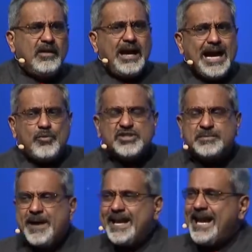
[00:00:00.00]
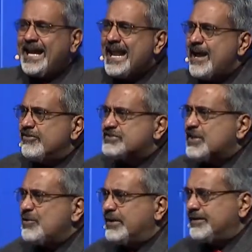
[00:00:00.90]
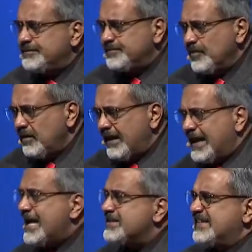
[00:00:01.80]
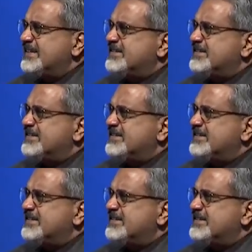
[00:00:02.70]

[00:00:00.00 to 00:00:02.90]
I was speaking in Arizona, and I said